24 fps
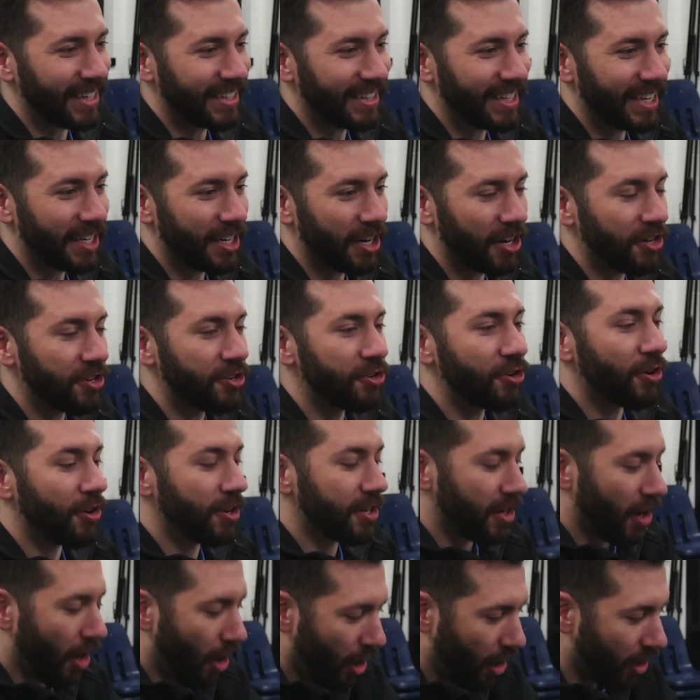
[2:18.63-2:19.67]
Like, are you going
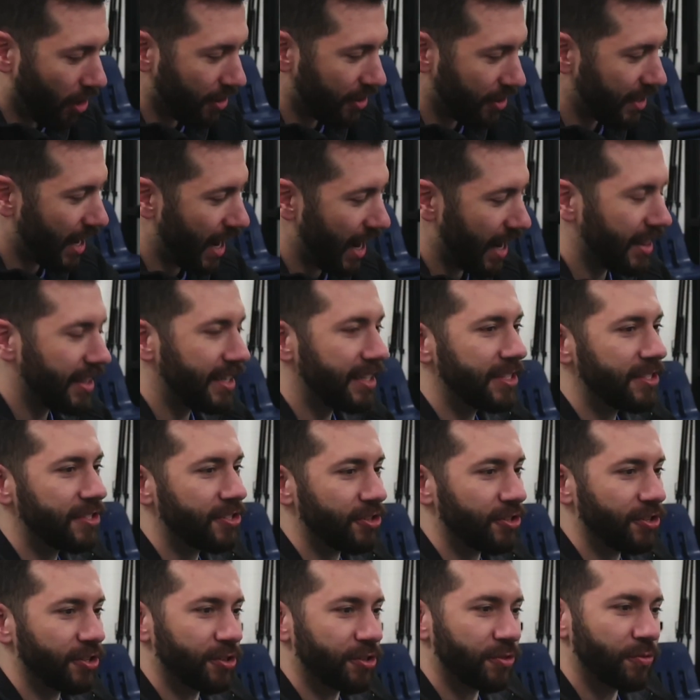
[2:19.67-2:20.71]
to all the islands
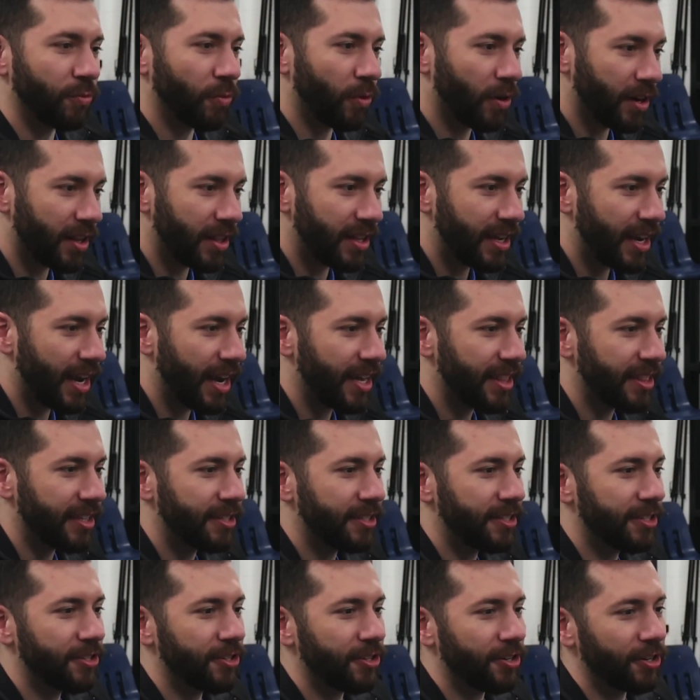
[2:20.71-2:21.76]
or just one of the
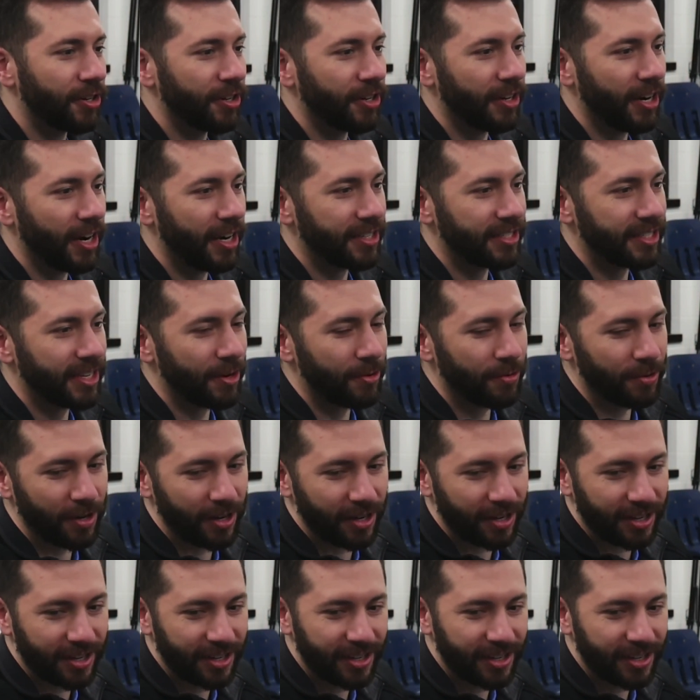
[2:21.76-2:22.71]
island, or how does that work?